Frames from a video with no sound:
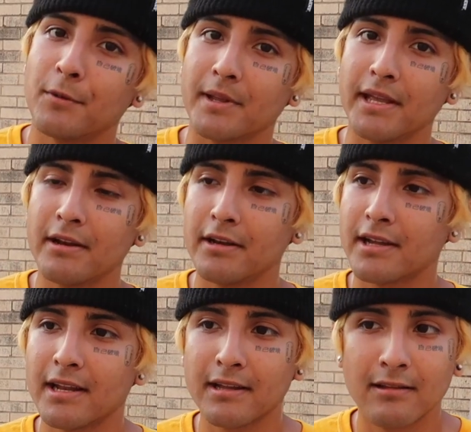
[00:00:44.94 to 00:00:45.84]
If you're a beginner,
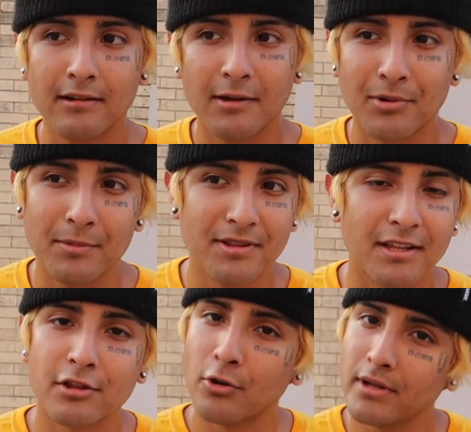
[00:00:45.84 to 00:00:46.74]
you're kind of going to learn to probably
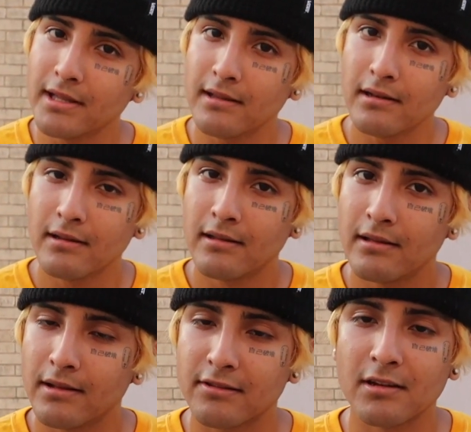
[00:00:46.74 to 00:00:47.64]
stay throwing it.
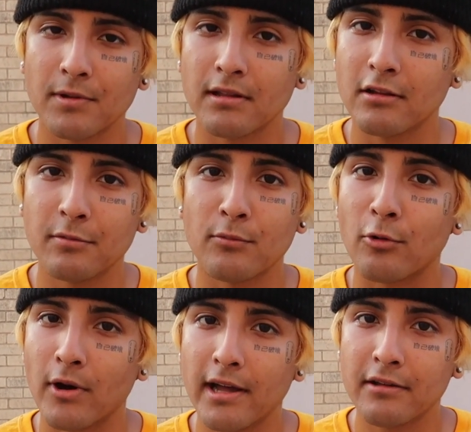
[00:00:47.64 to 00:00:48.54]
It's going to be a little bit
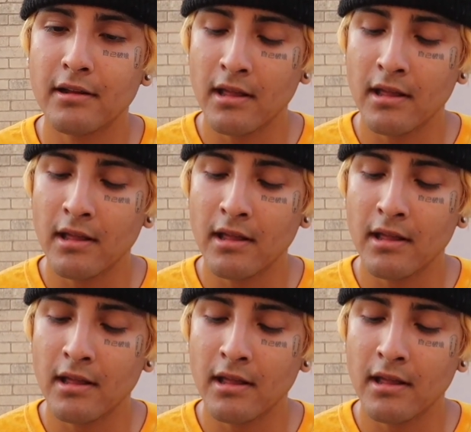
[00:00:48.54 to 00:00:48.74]
more wild.